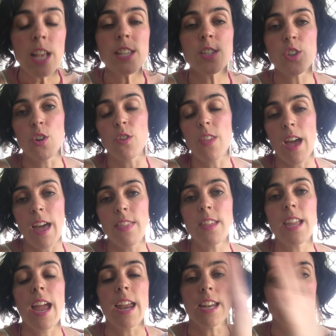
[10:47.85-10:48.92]
so that
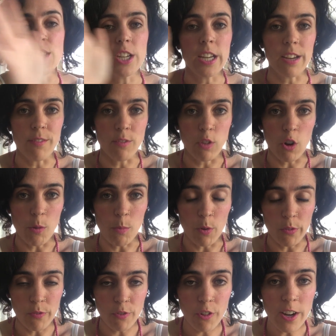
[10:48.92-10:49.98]
the energy can flow
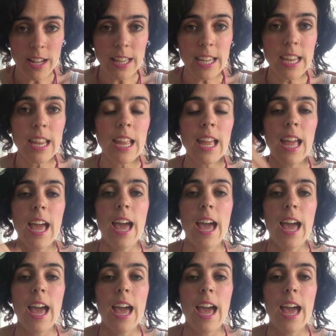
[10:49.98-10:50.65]
more freely,